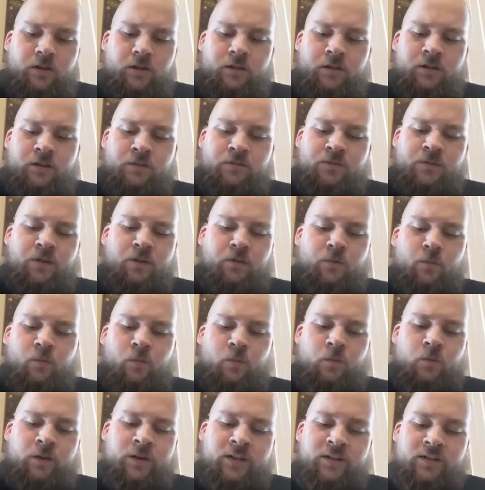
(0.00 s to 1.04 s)
you don't
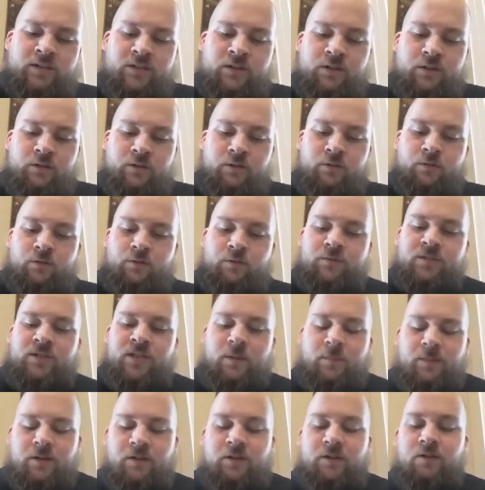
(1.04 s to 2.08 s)
want to.
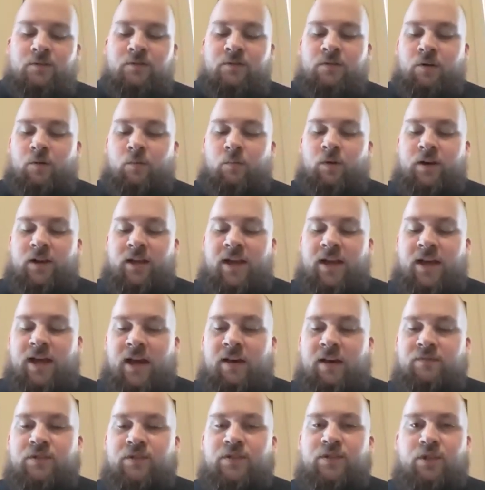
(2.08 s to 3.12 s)
Typically, you don't want to
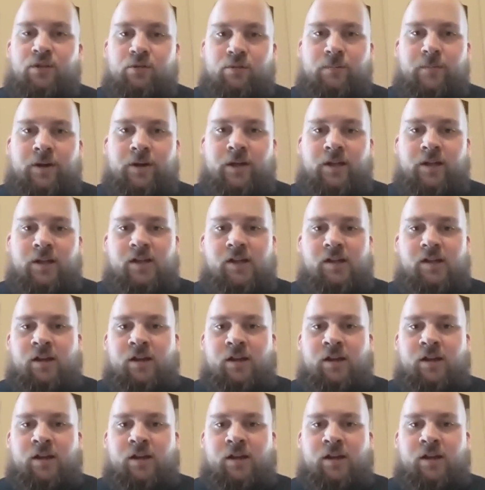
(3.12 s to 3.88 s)
have too much